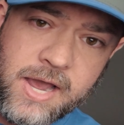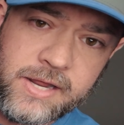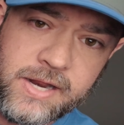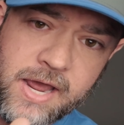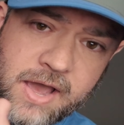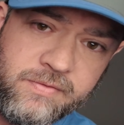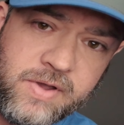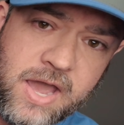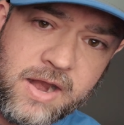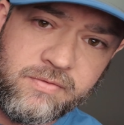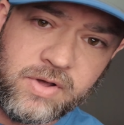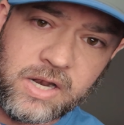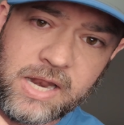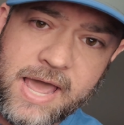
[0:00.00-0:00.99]
and they have
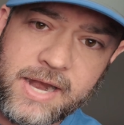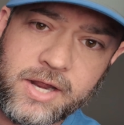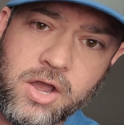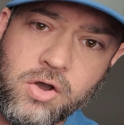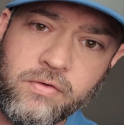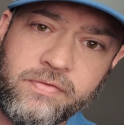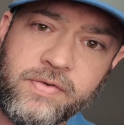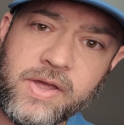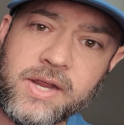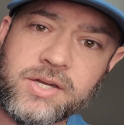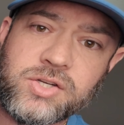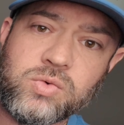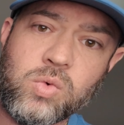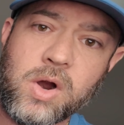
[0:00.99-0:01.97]
kind of a latigo
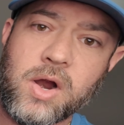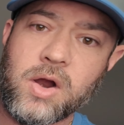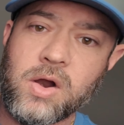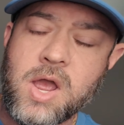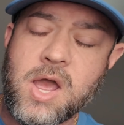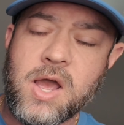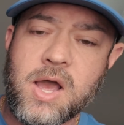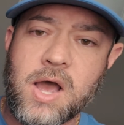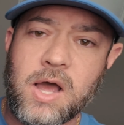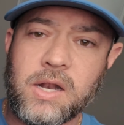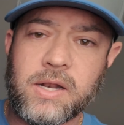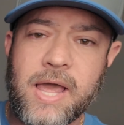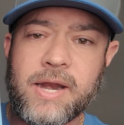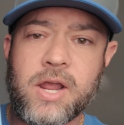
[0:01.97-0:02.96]
finish, where
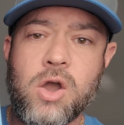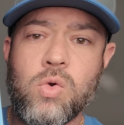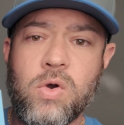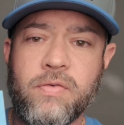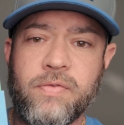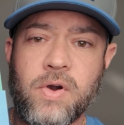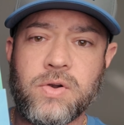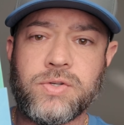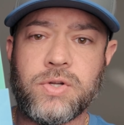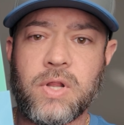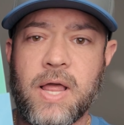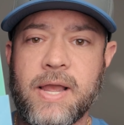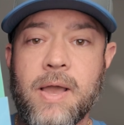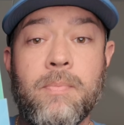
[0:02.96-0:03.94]
latigo refers
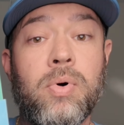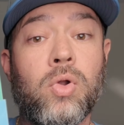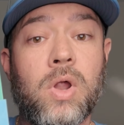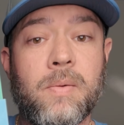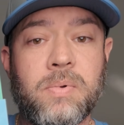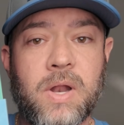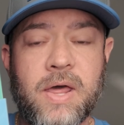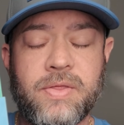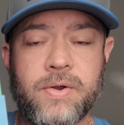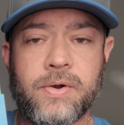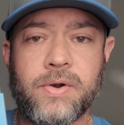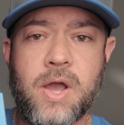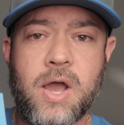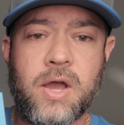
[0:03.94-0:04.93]
to like a pull-up
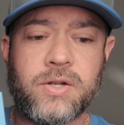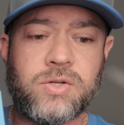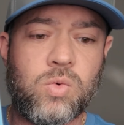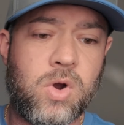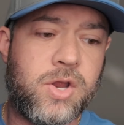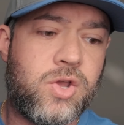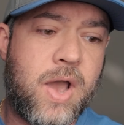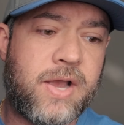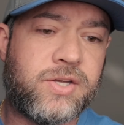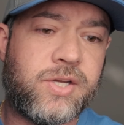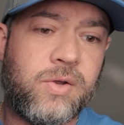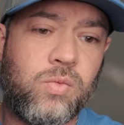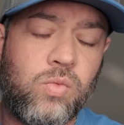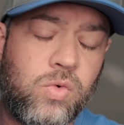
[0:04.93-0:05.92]
leather, to where you
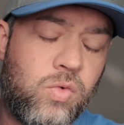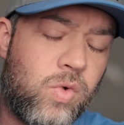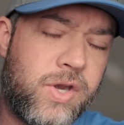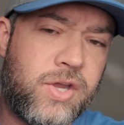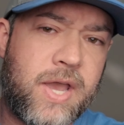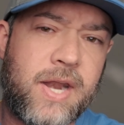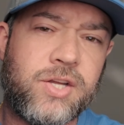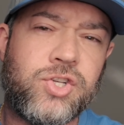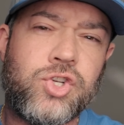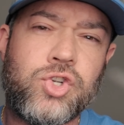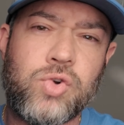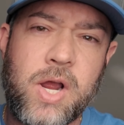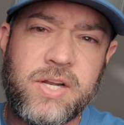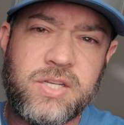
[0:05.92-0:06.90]
actually, when you kind of
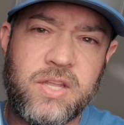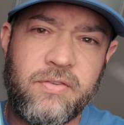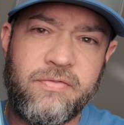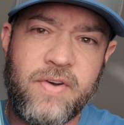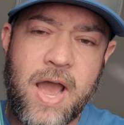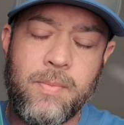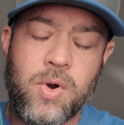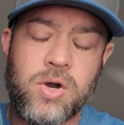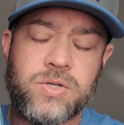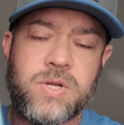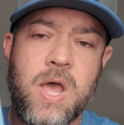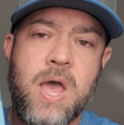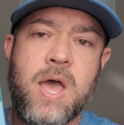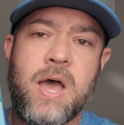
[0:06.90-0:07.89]
stretch the
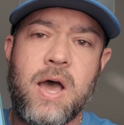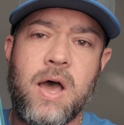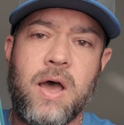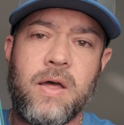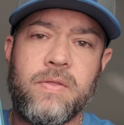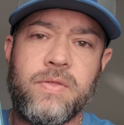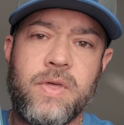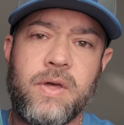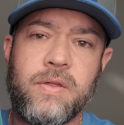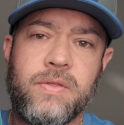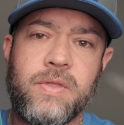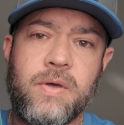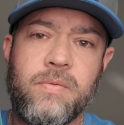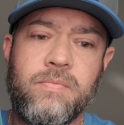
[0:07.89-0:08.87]
fibers,
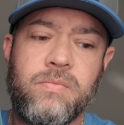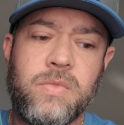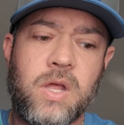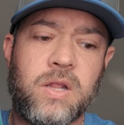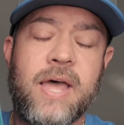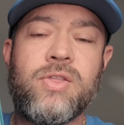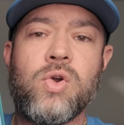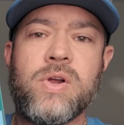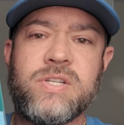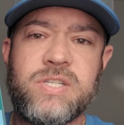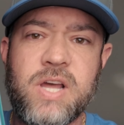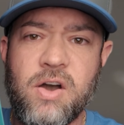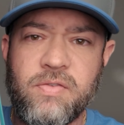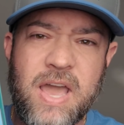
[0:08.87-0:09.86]
the leather
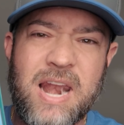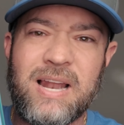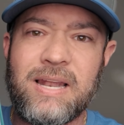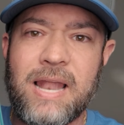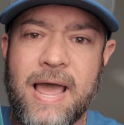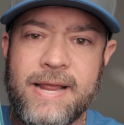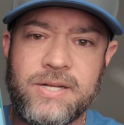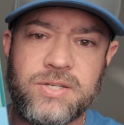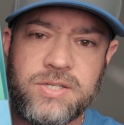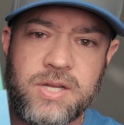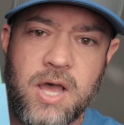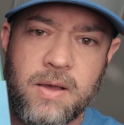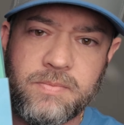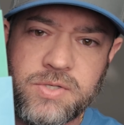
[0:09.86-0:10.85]
itself kind of
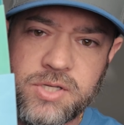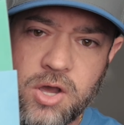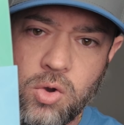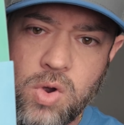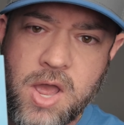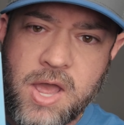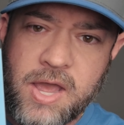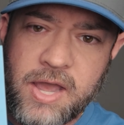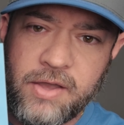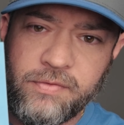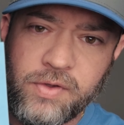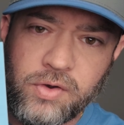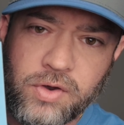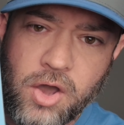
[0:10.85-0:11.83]
lightens up. So
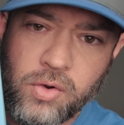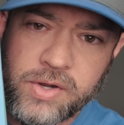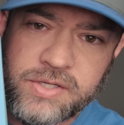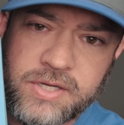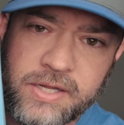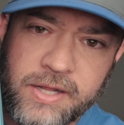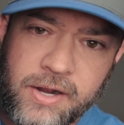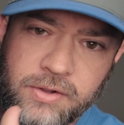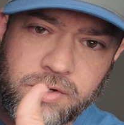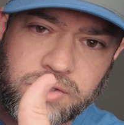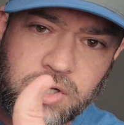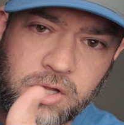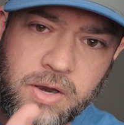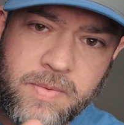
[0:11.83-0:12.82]
if you notice in there,
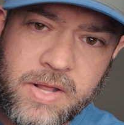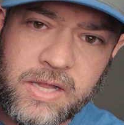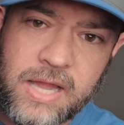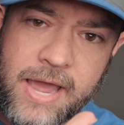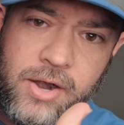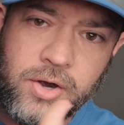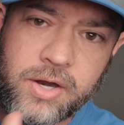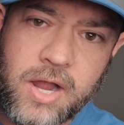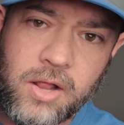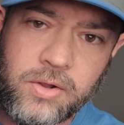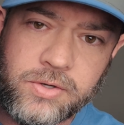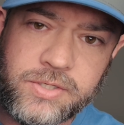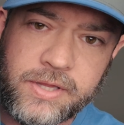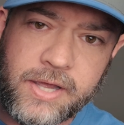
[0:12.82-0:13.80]
there's a little bit lighter
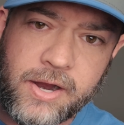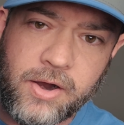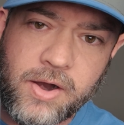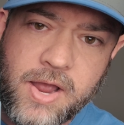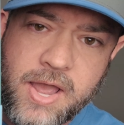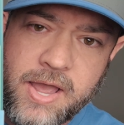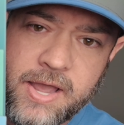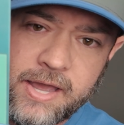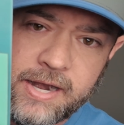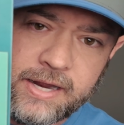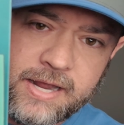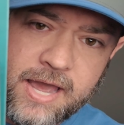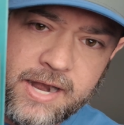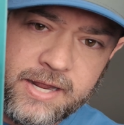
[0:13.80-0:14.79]
colors in there, and
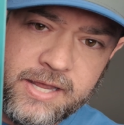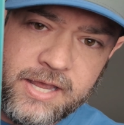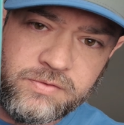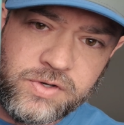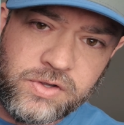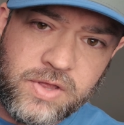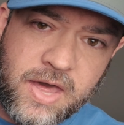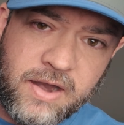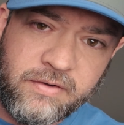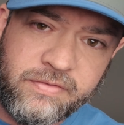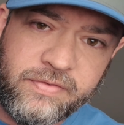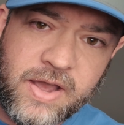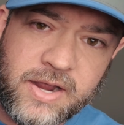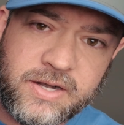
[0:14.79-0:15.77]
it kind of gives you that
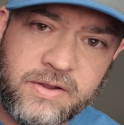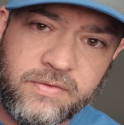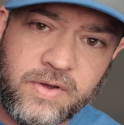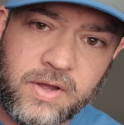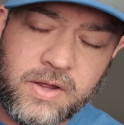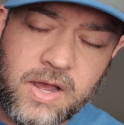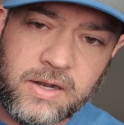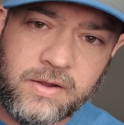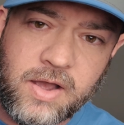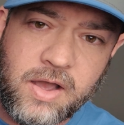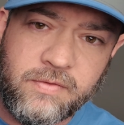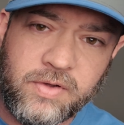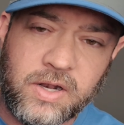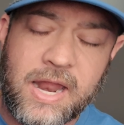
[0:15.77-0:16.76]
effect of
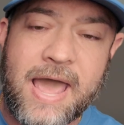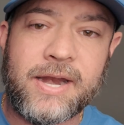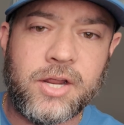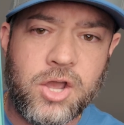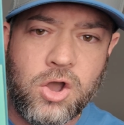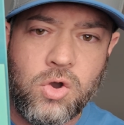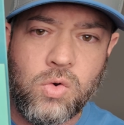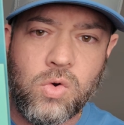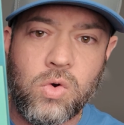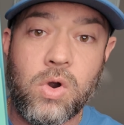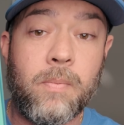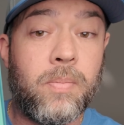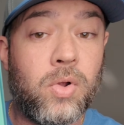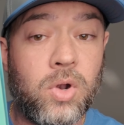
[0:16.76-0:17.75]
a latigo
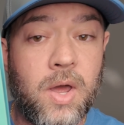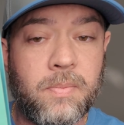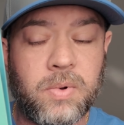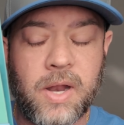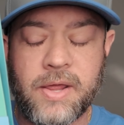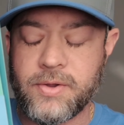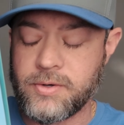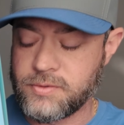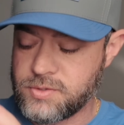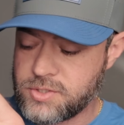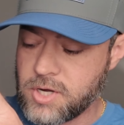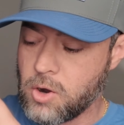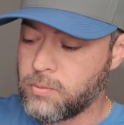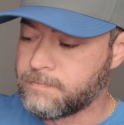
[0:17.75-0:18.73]
or a pull-up leather.
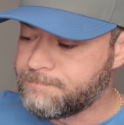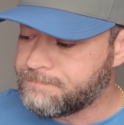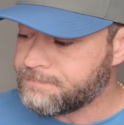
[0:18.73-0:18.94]
So